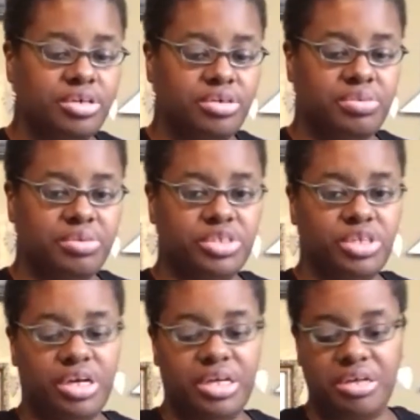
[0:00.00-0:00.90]
we were
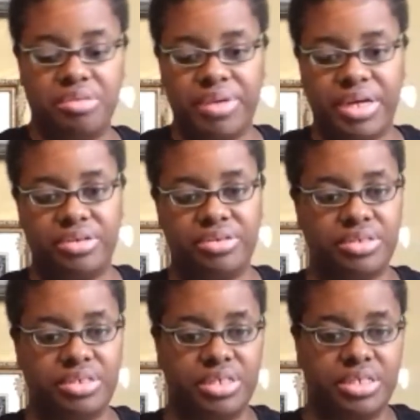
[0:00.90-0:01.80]
talking about
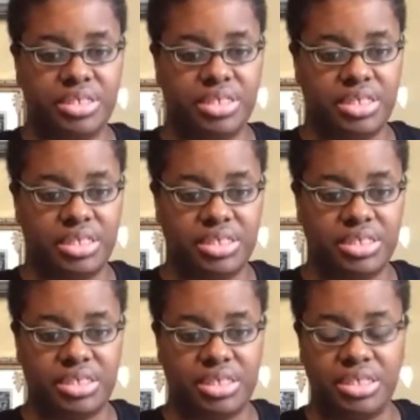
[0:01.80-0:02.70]
the
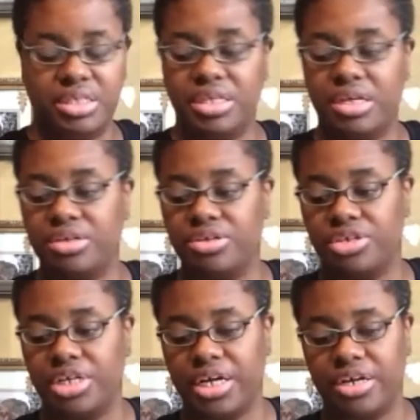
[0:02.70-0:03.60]
younger
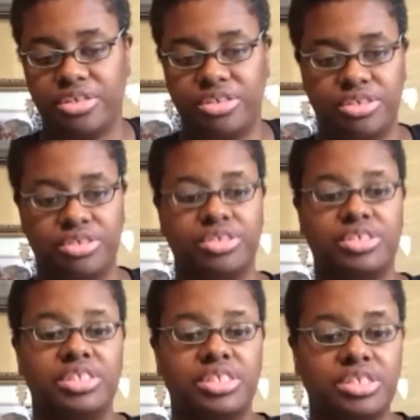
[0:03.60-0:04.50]
characters,
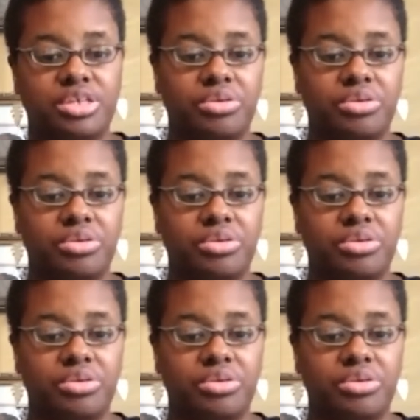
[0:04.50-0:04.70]
these little